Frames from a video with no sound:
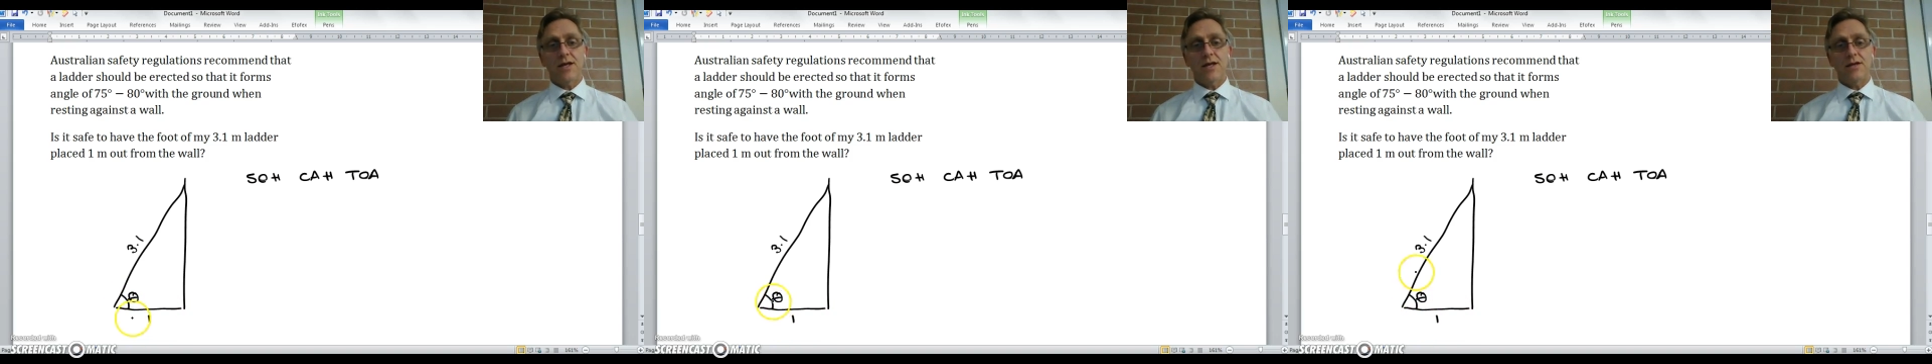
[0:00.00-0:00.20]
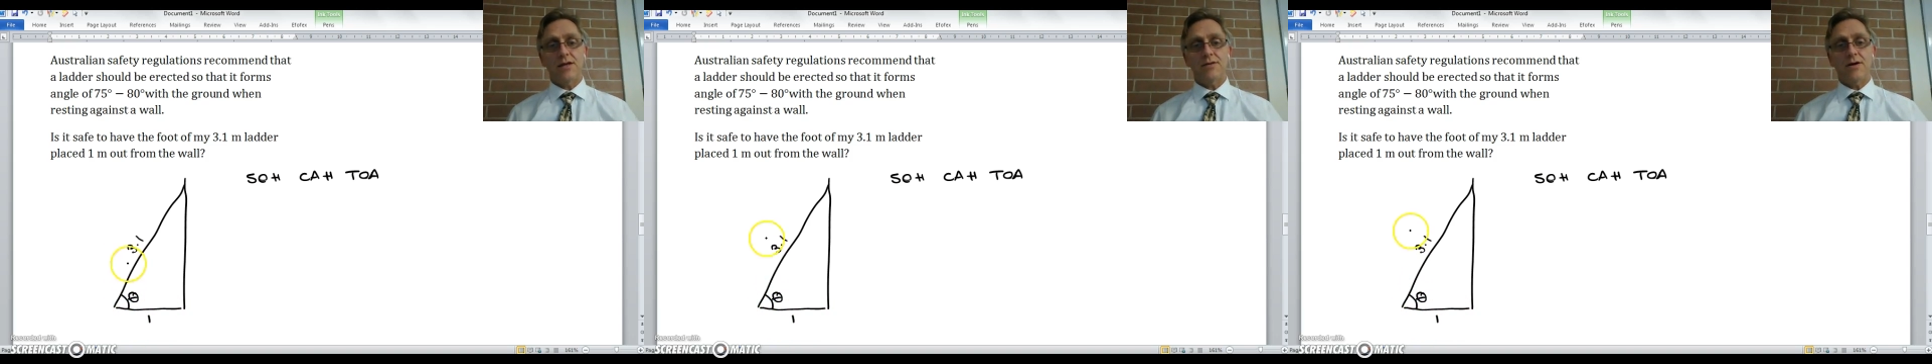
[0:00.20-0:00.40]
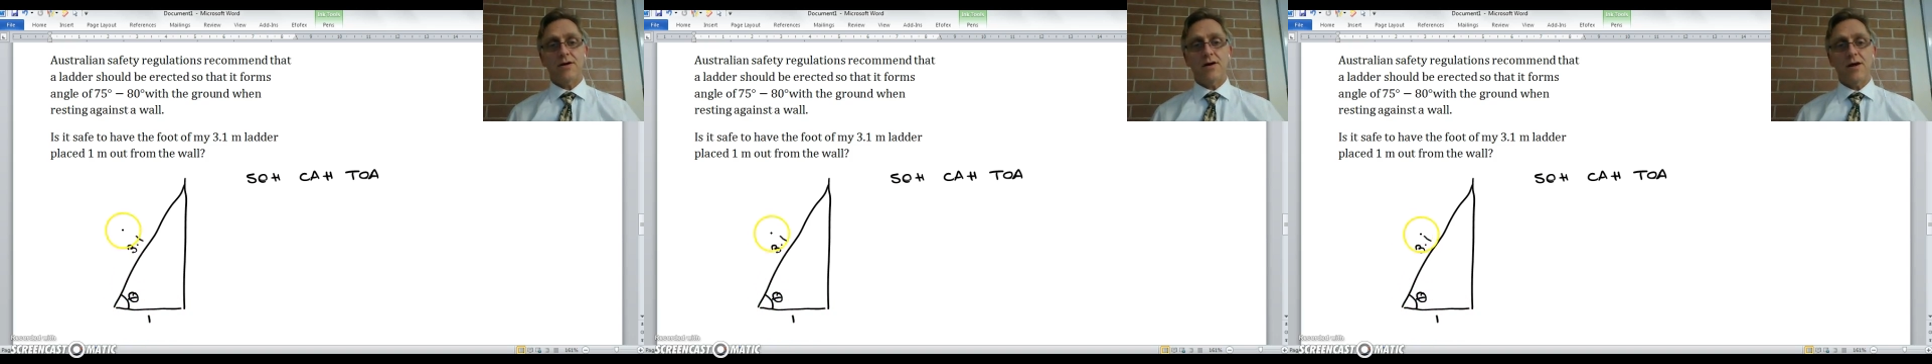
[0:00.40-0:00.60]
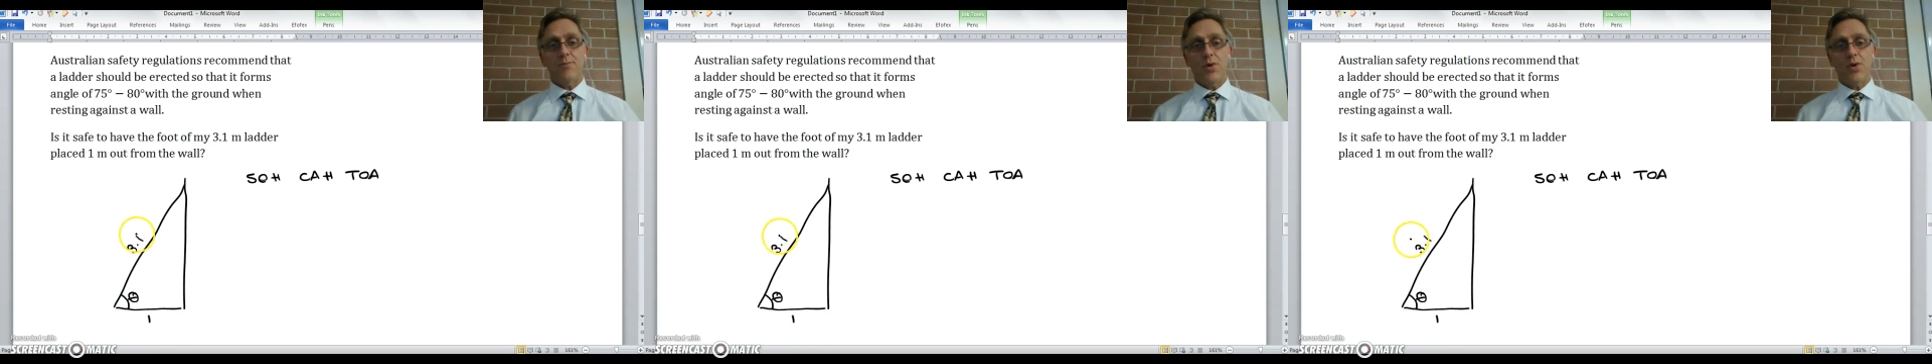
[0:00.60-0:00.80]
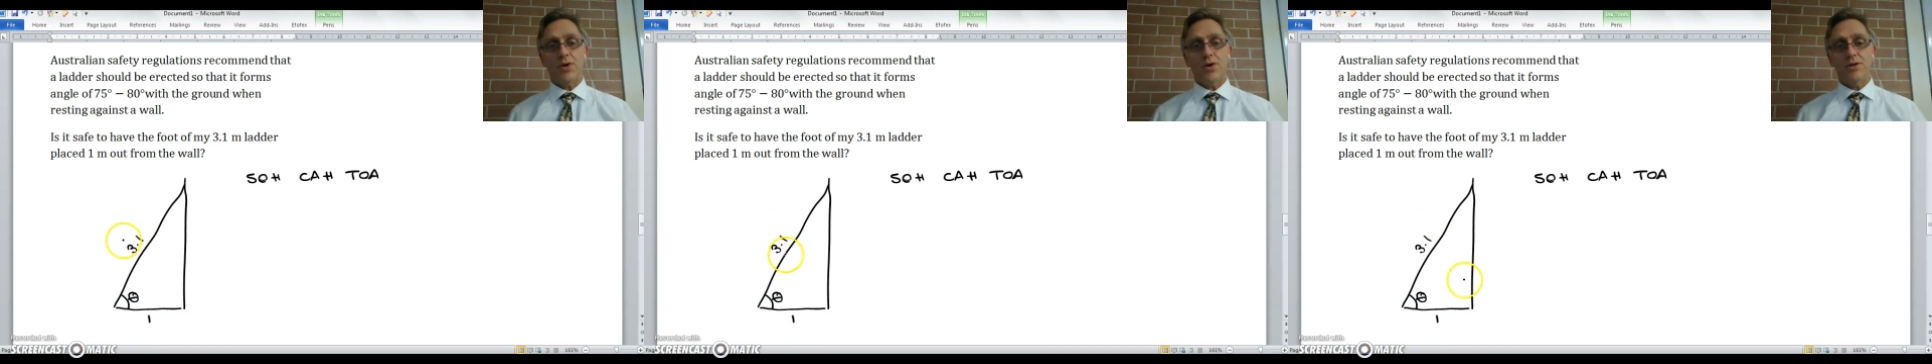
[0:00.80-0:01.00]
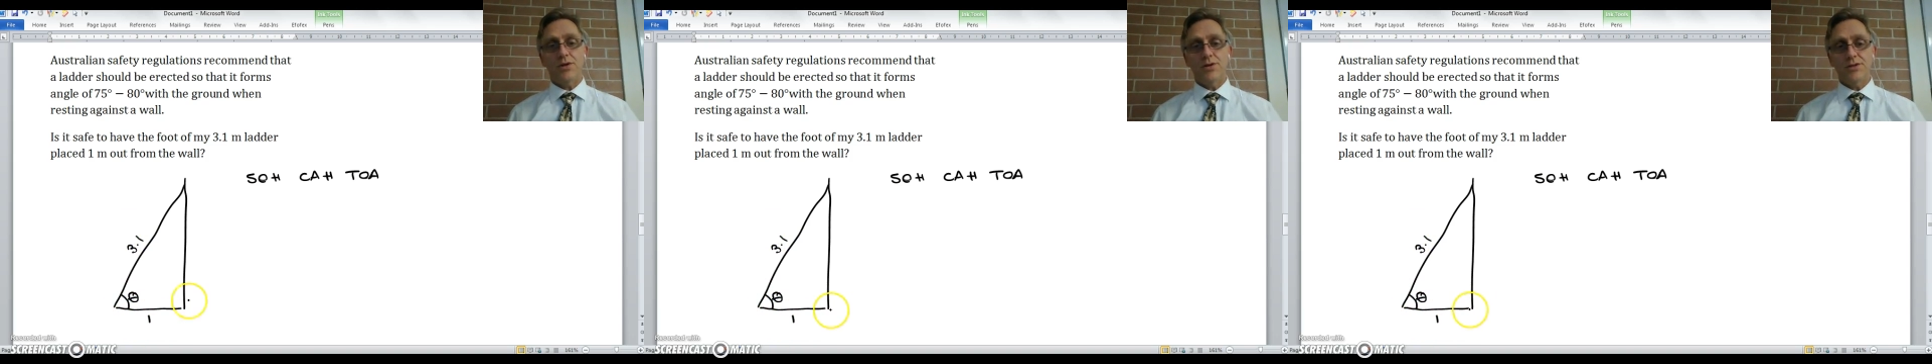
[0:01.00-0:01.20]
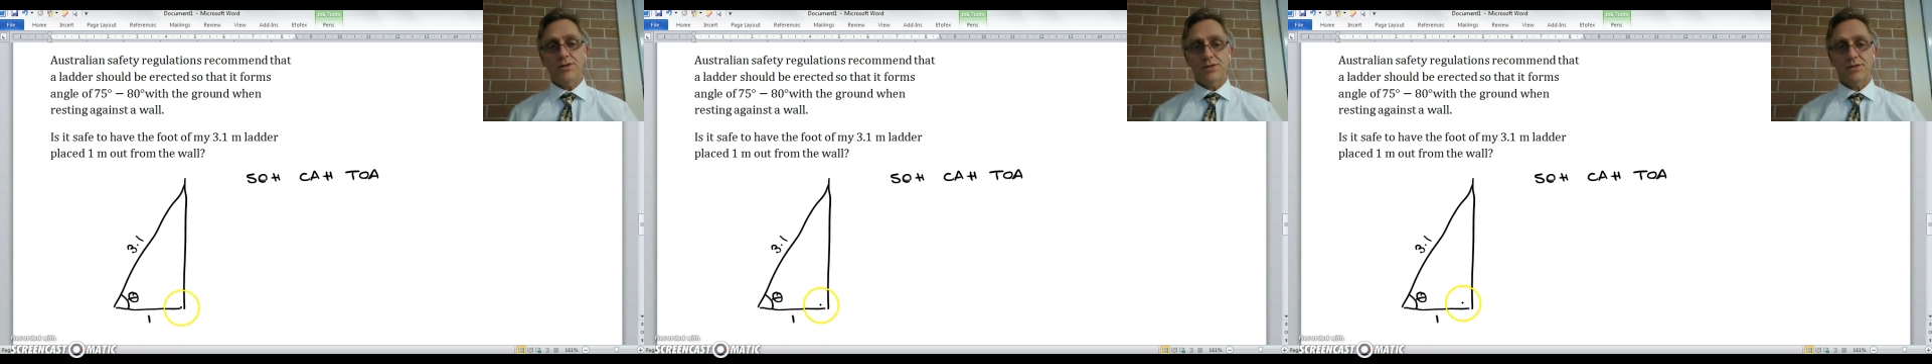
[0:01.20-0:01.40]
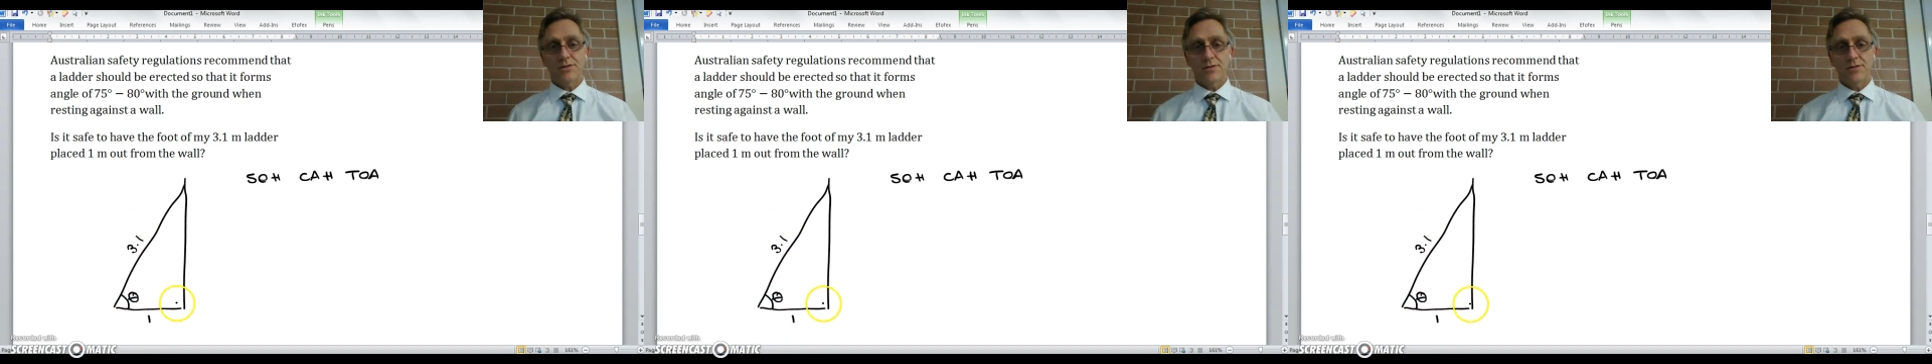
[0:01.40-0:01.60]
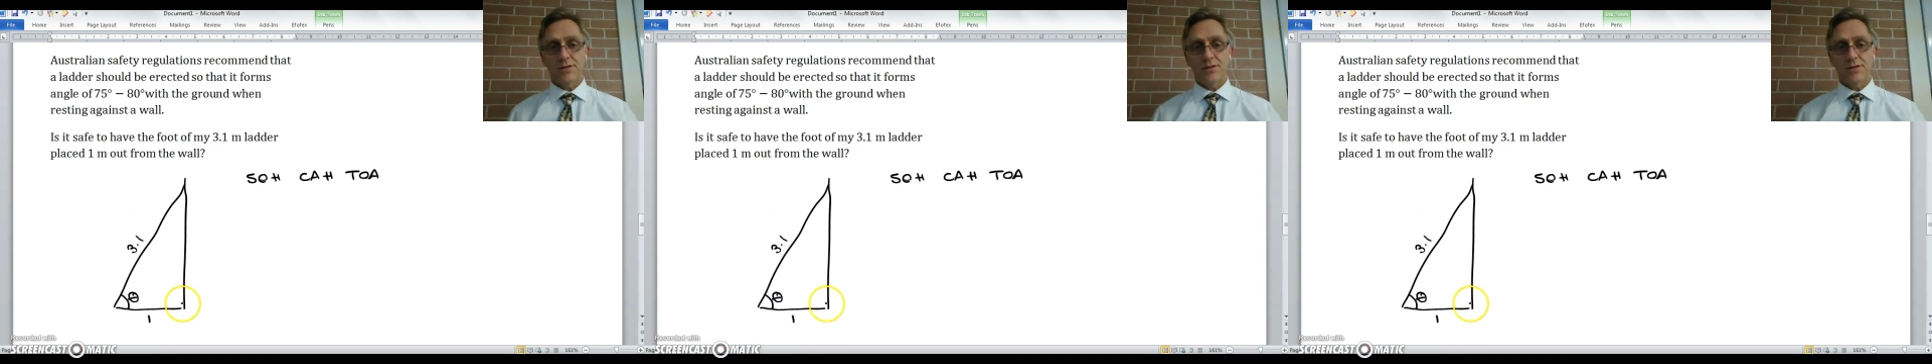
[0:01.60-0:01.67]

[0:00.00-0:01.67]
and the hypotenuse.